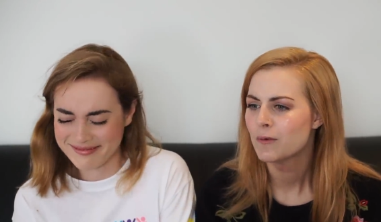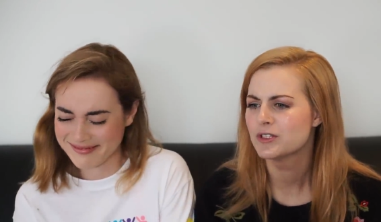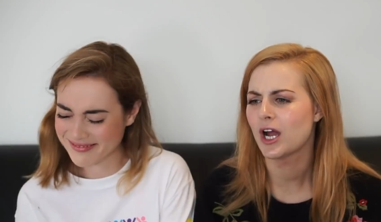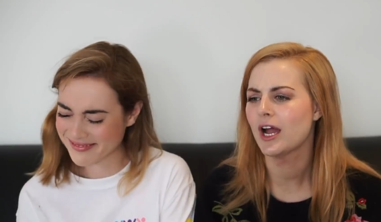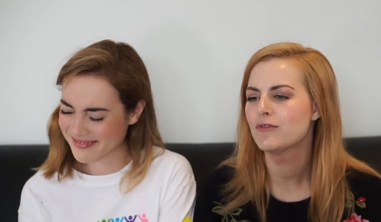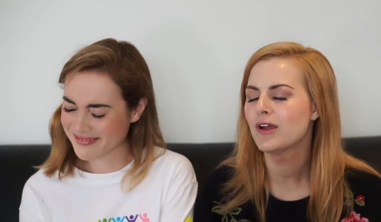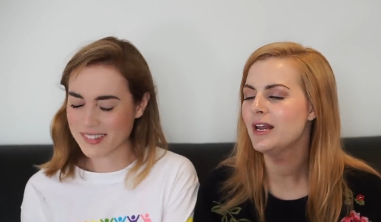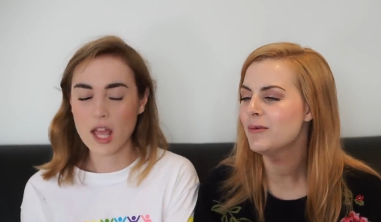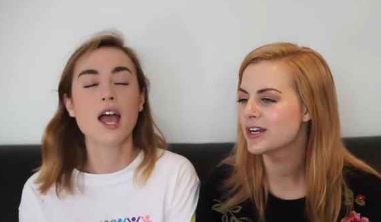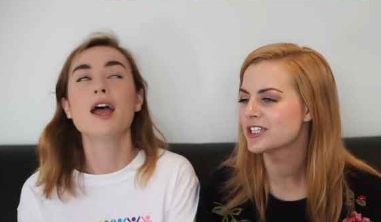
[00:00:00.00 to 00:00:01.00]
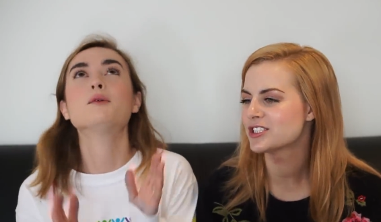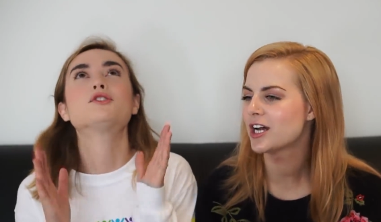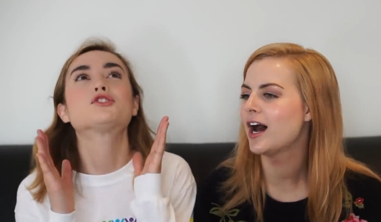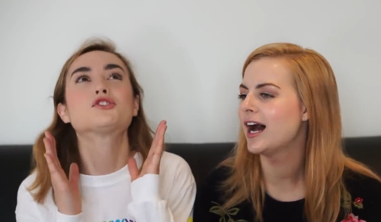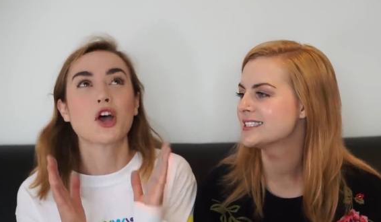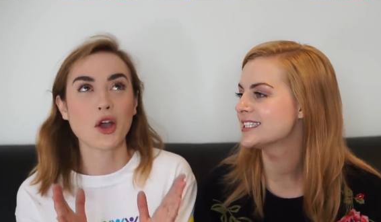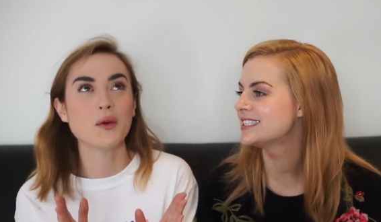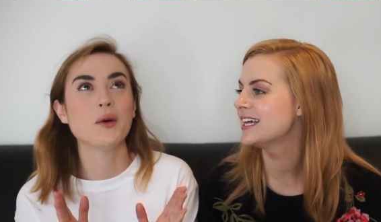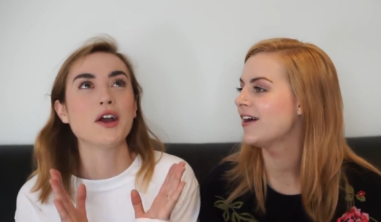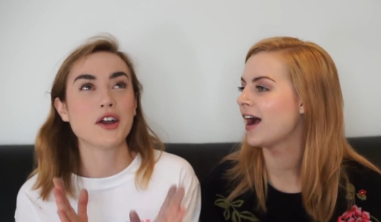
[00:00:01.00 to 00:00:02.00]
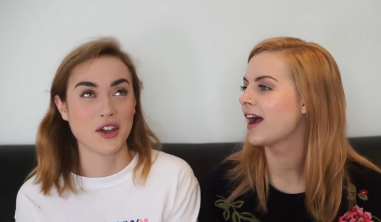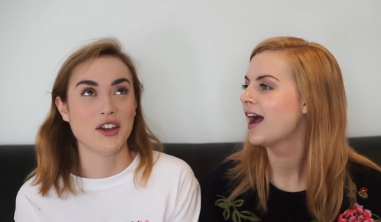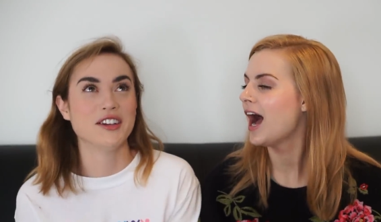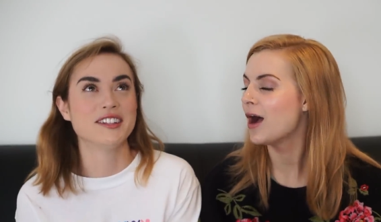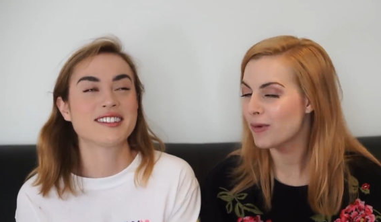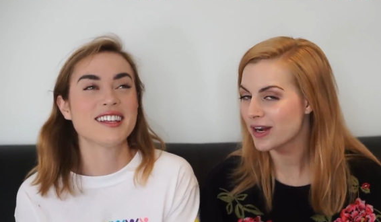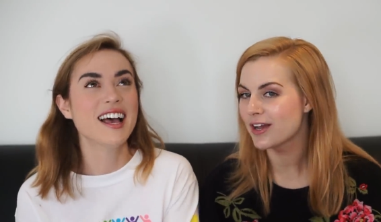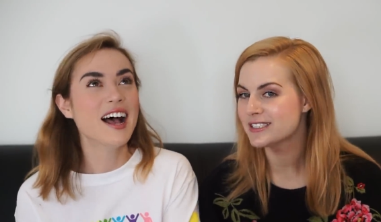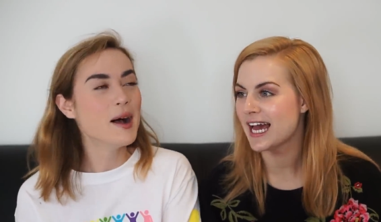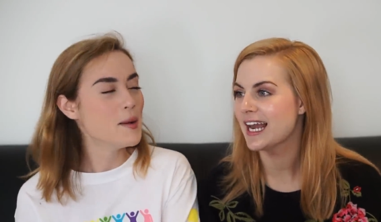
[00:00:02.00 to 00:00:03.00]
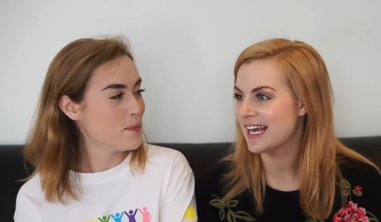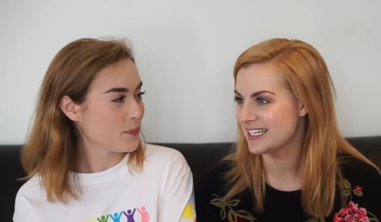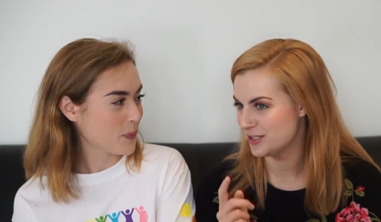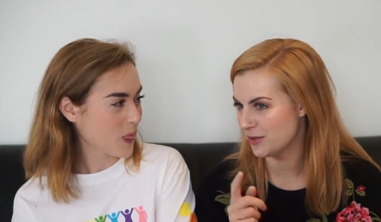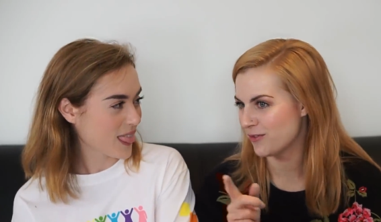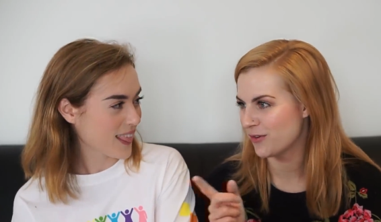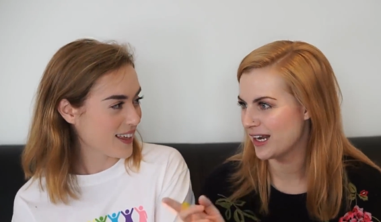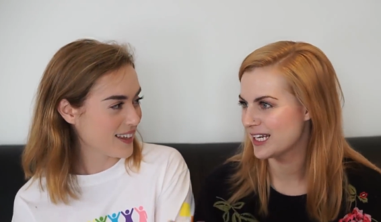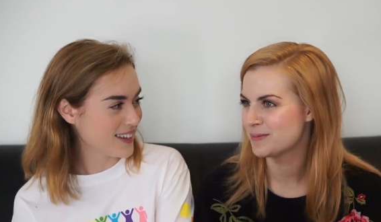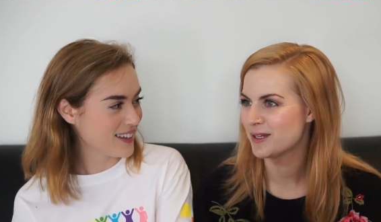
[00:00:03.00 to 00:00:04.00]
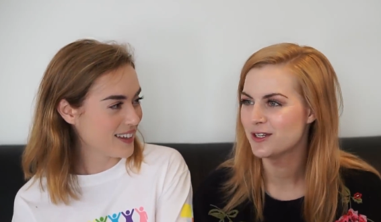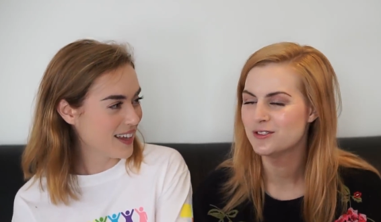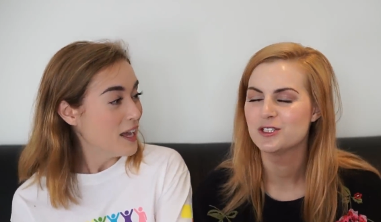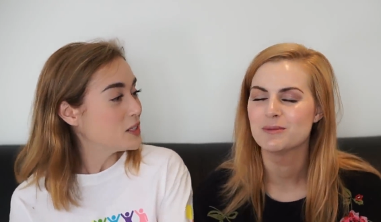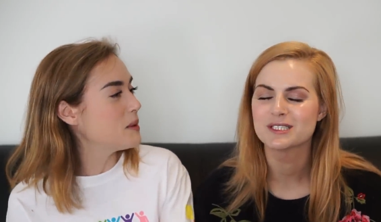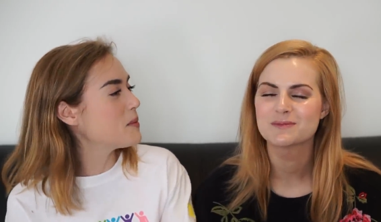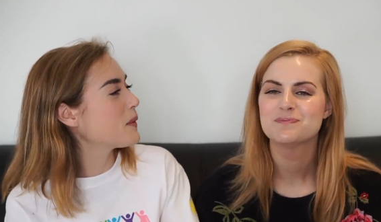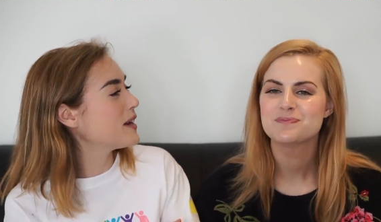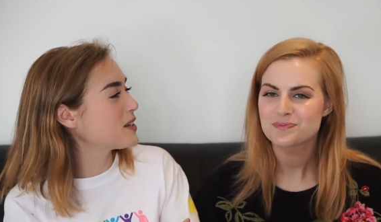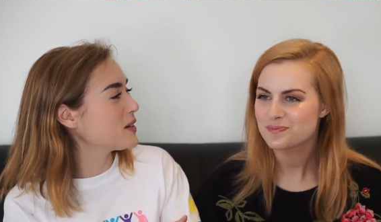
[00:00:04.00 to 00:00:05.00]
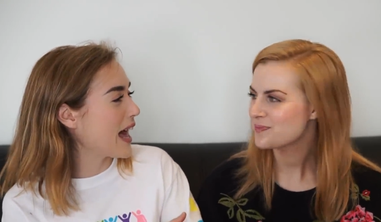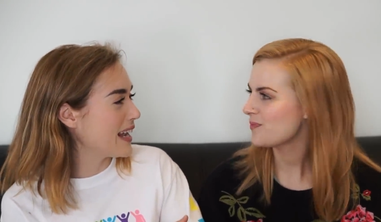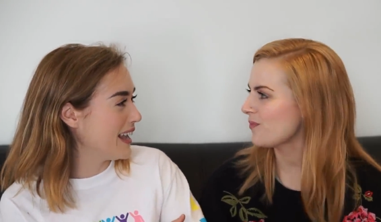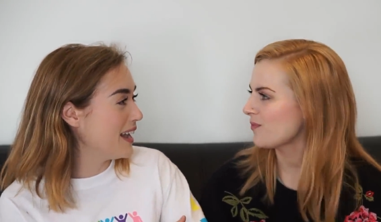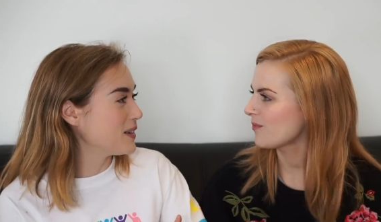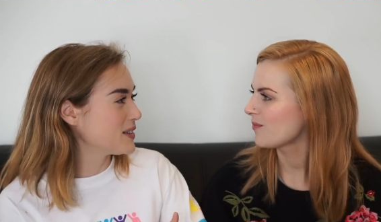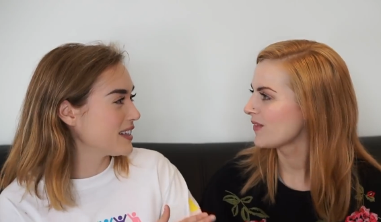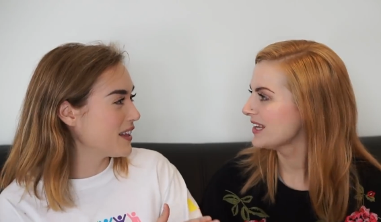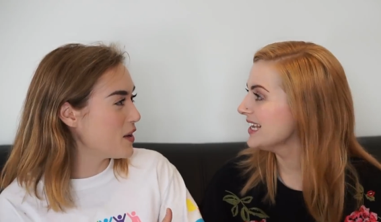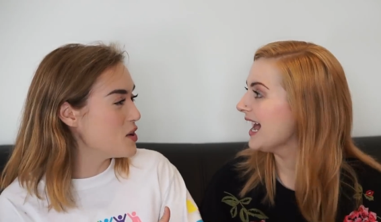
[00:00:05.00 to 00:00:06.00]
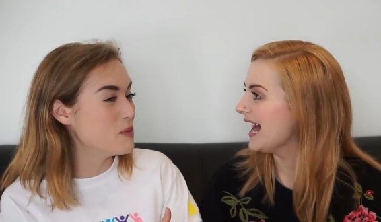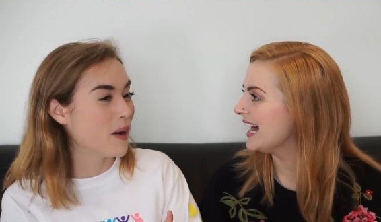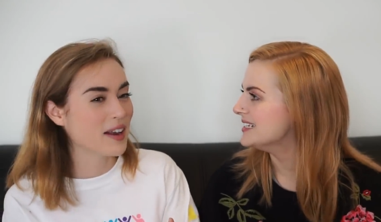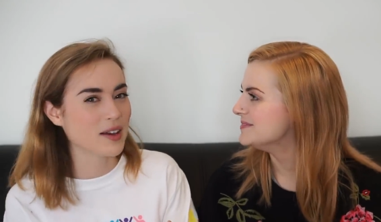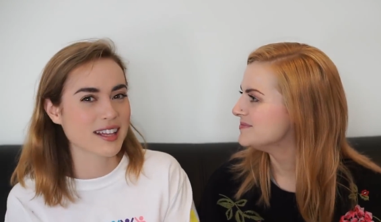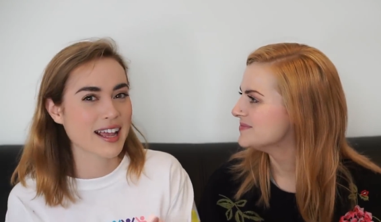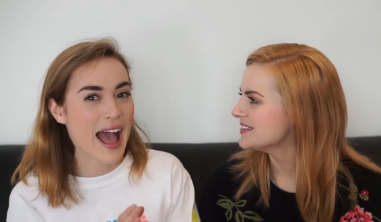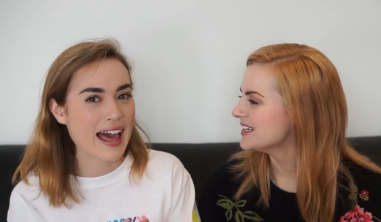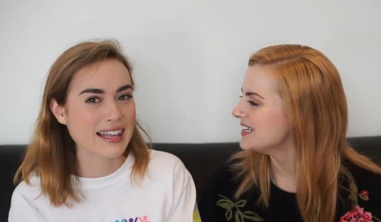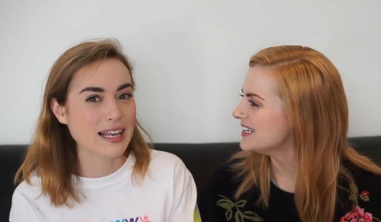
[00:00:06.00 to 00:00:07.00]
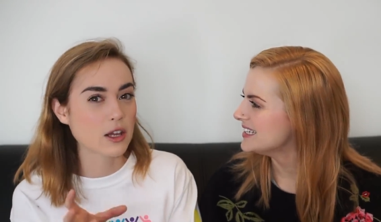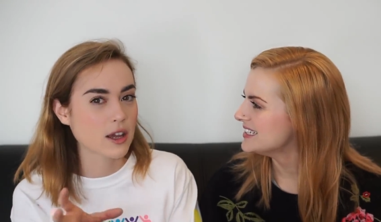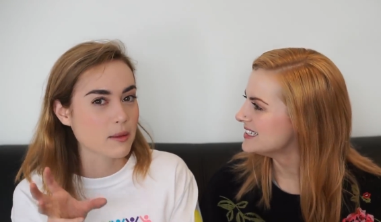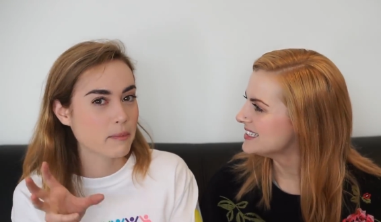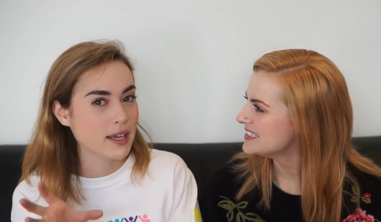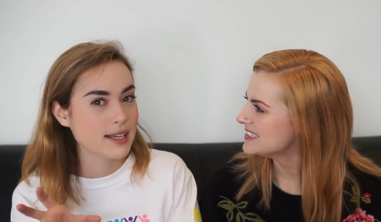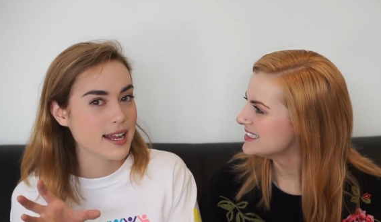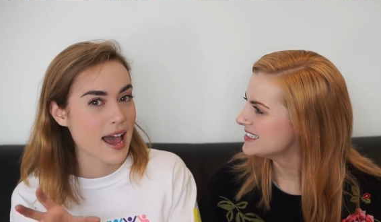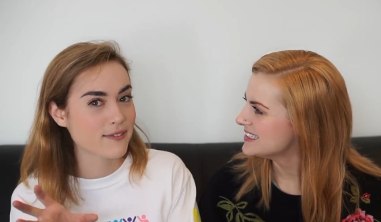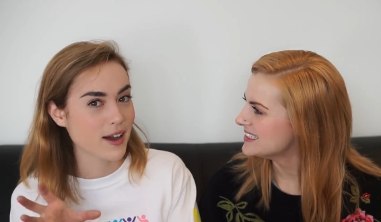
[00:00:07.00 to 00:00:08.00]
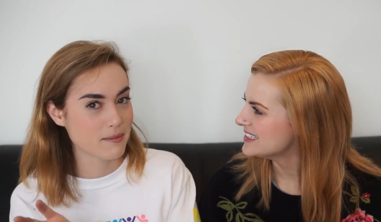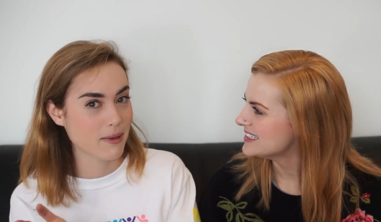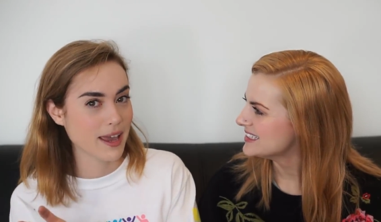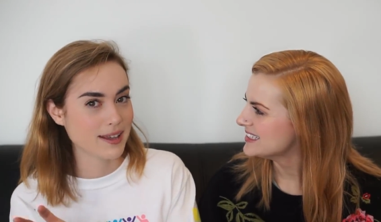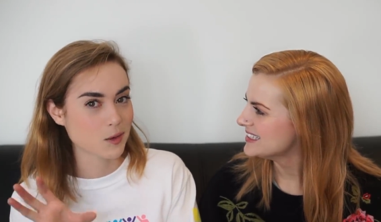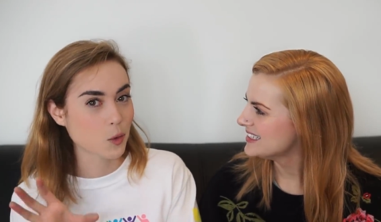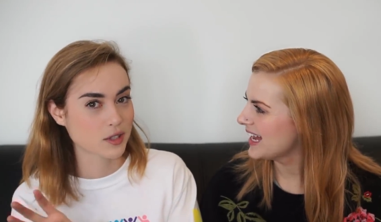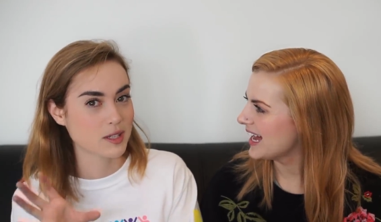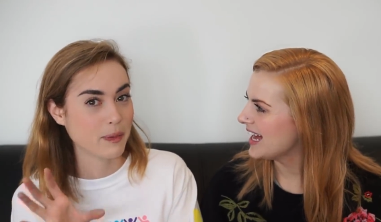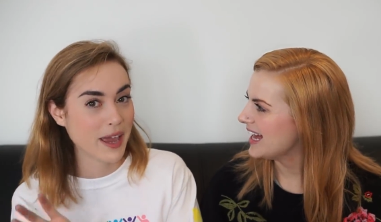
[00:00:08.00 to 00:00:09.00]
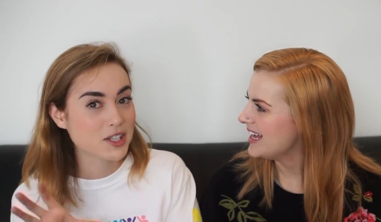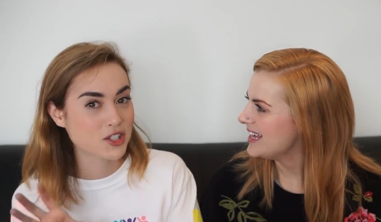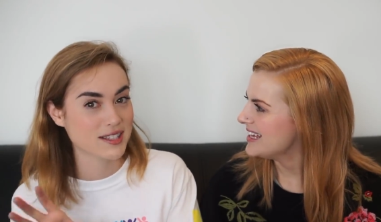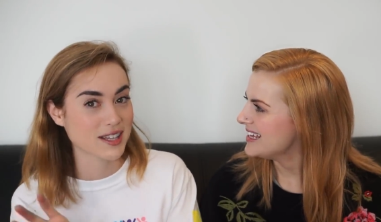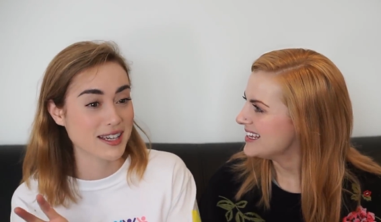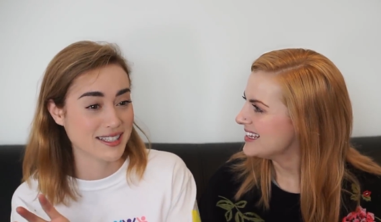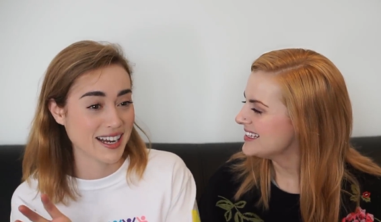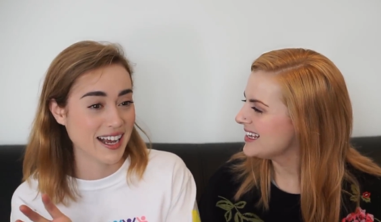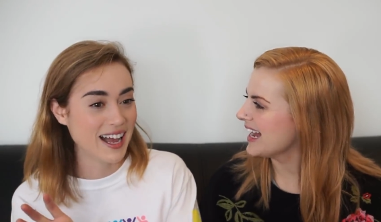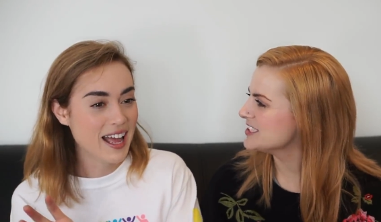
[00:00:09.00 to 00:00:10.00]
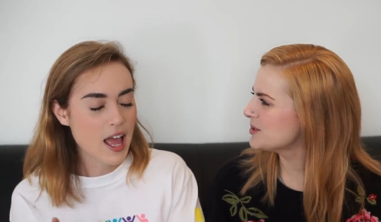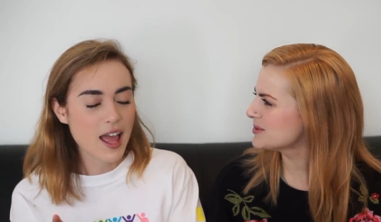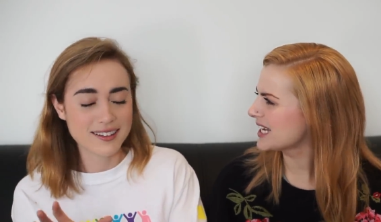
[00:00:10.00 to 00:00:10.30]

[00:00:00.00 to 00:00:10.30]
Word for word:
Speaker 1: which I really want to start so as a series. Good. I want to go to LA and do it with all the lesbian YouTubers. Do
Speaker 2: you remember I told Ally Hills in that Uber, and I was like, Ally, look at the PDF I made in order to pitch this idea. Yeah, and she
Speaker 1: was